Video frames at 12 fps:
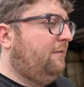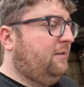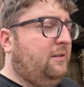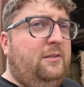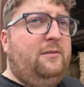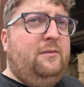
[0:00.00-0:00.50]

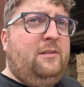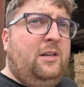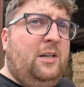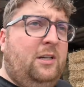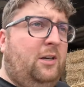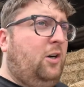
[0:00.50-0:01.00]
to
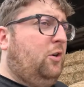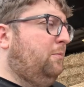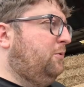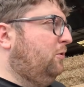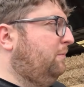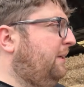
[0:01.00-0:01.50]
curb
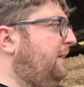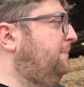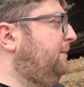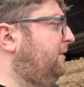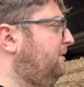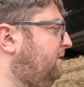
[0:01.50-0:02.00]
some
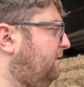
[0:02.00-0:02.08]
people